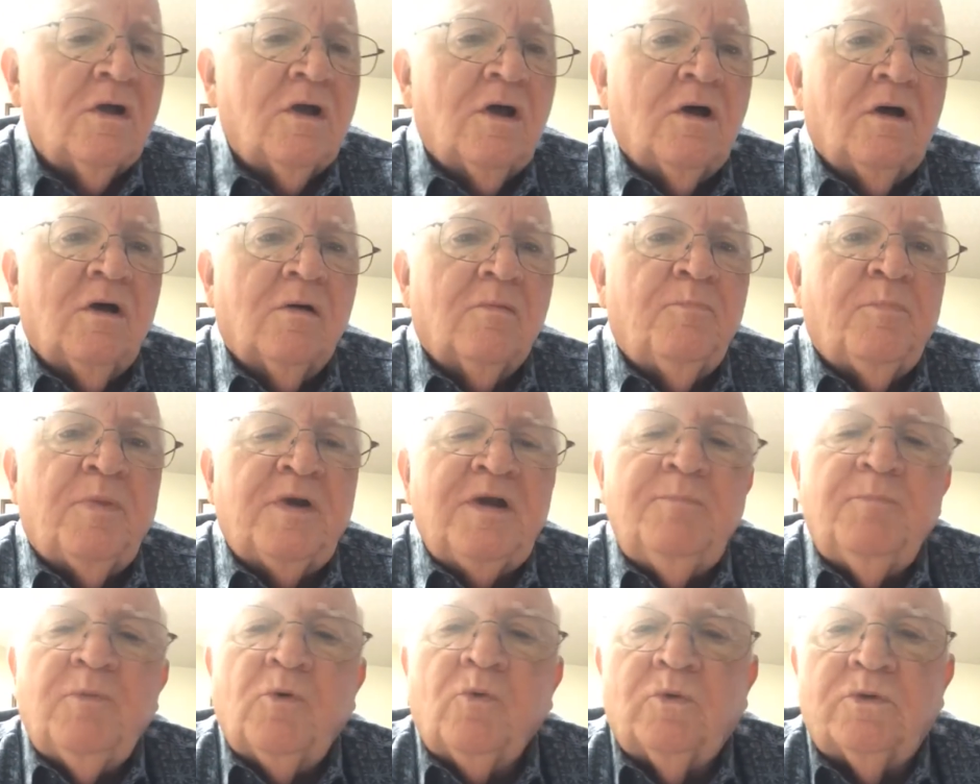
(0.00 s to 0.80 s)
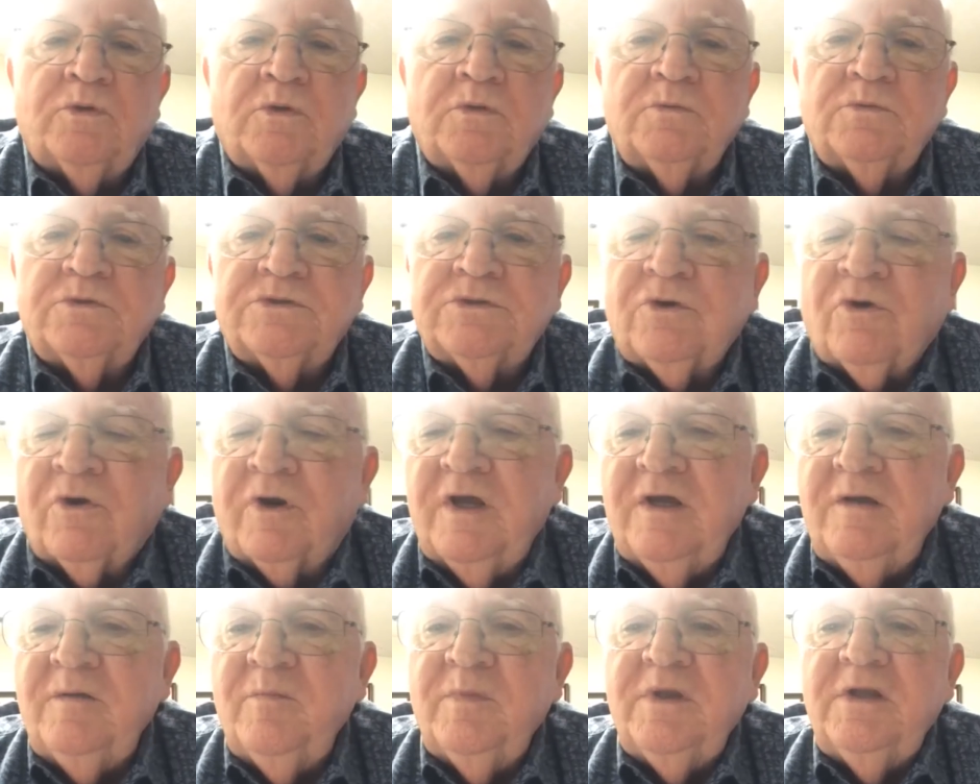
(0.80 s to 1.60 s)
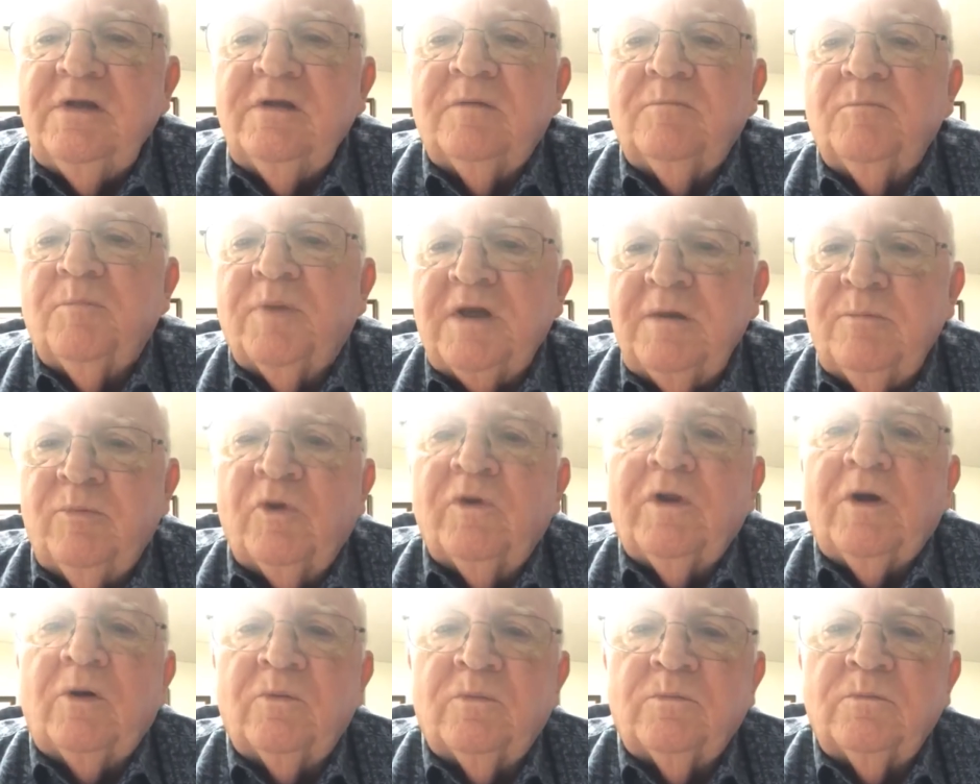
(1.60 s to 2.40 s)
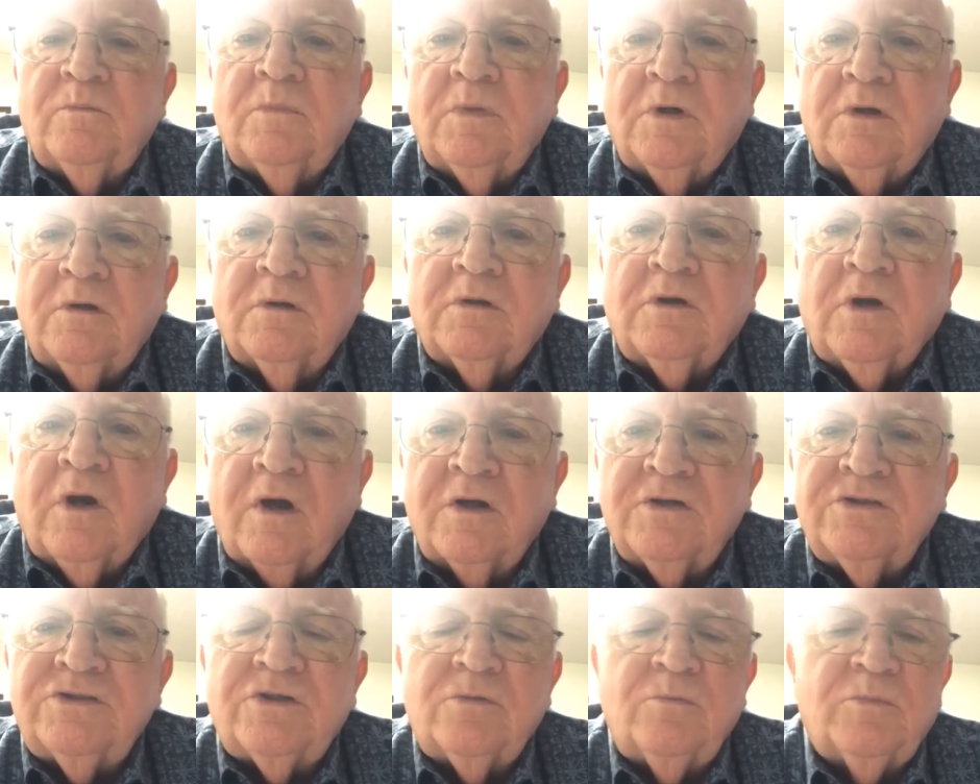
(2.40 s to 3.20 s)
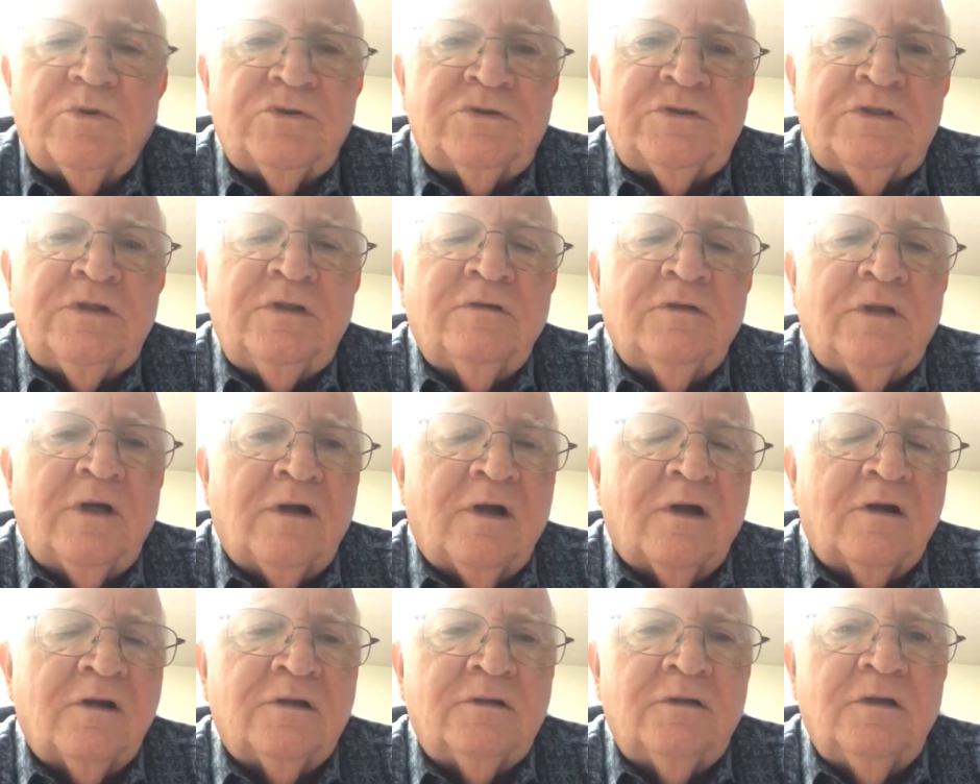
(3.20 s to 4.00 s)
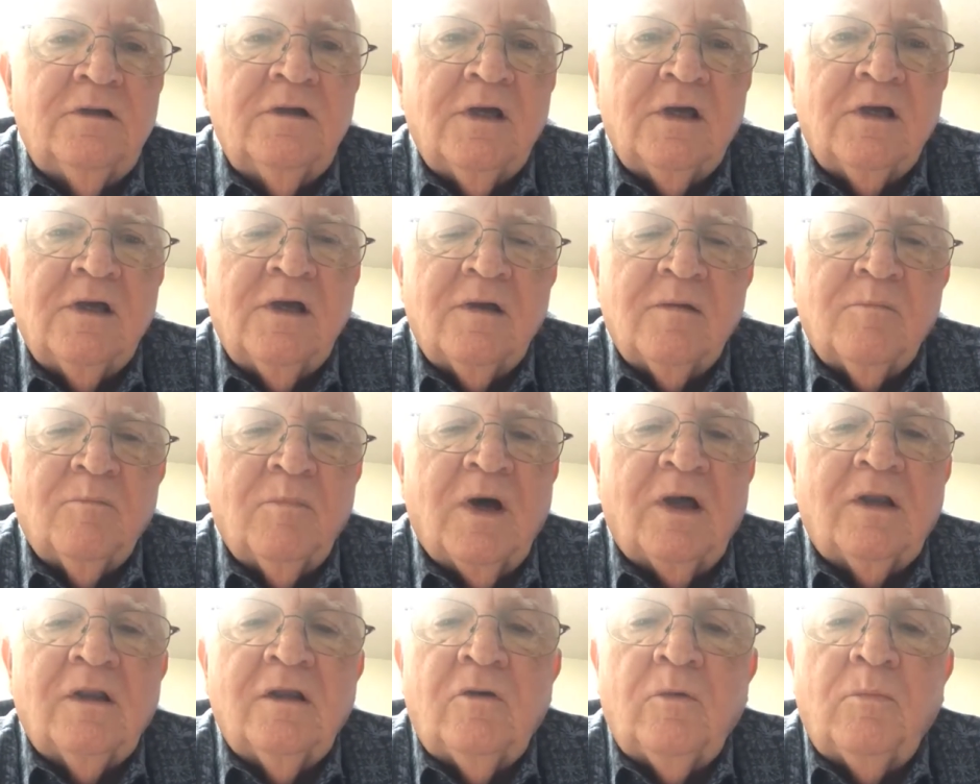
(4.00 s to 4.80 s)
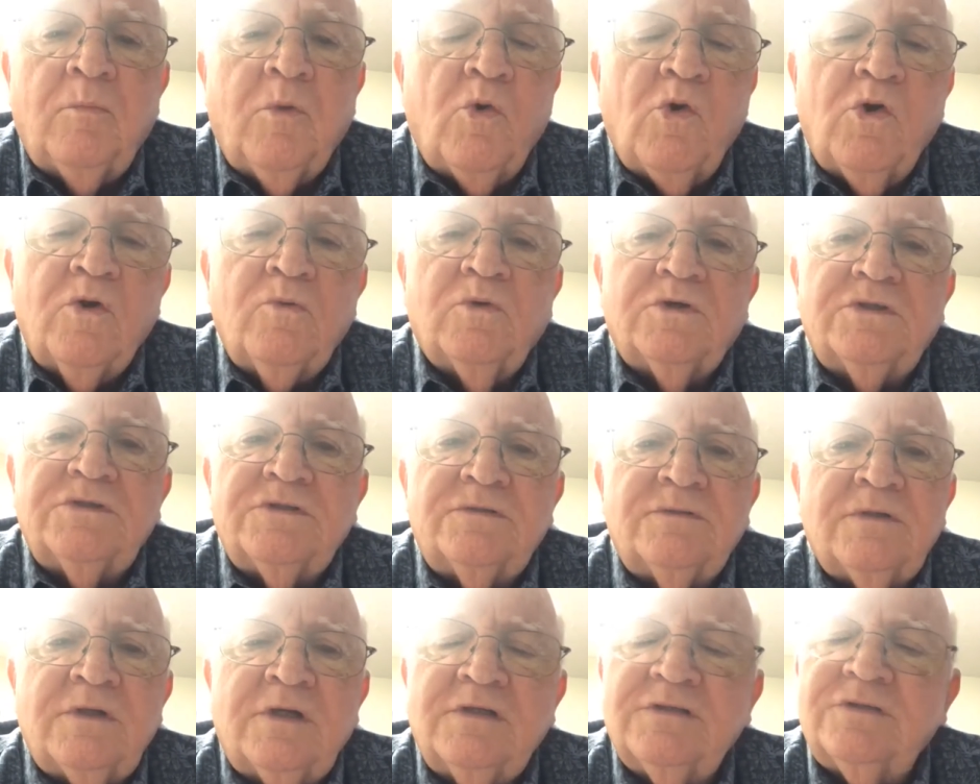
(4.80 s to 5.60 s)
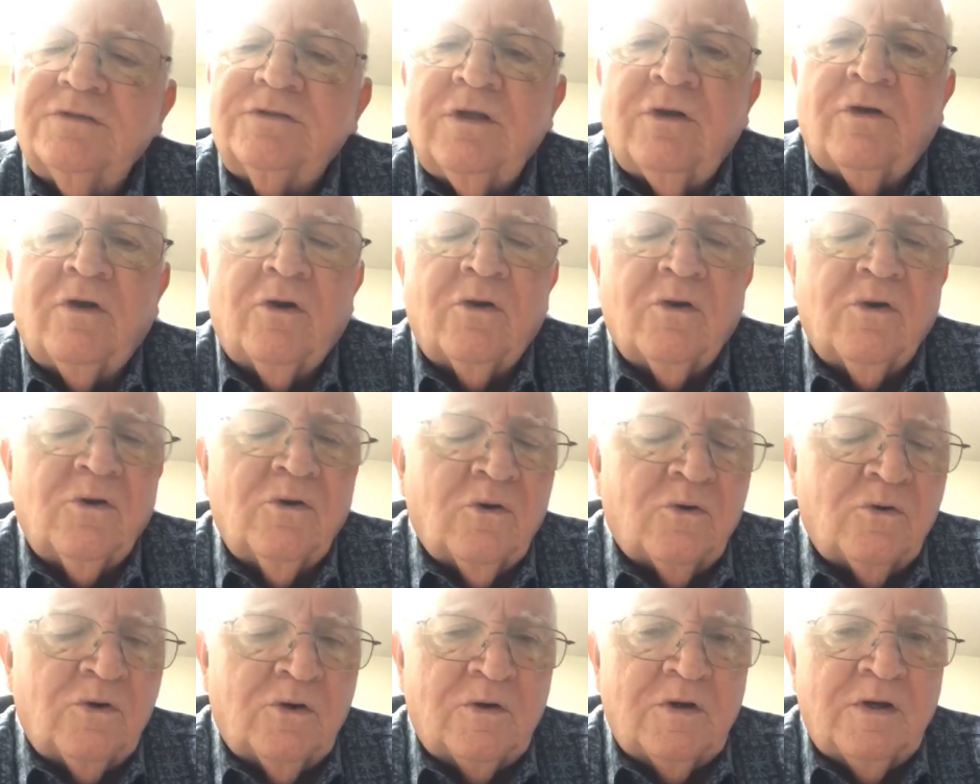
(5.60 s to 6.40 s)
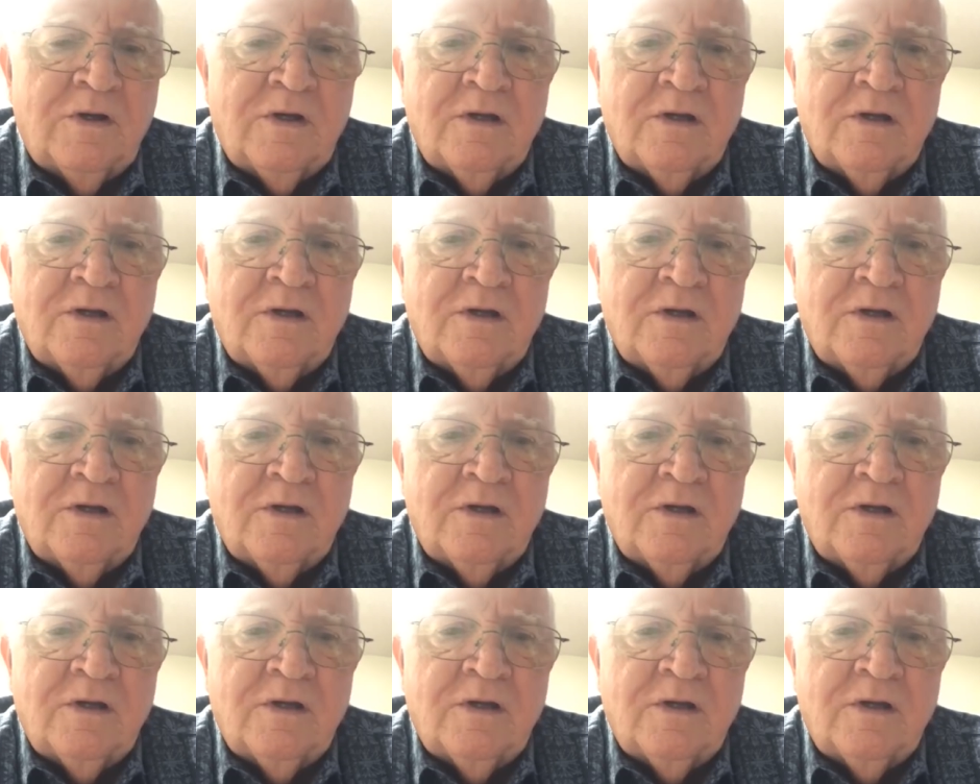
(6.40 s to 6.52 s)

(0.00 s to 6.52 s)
Uh, people were screaming, people that uh, customers in there. And my little boy was hysterical.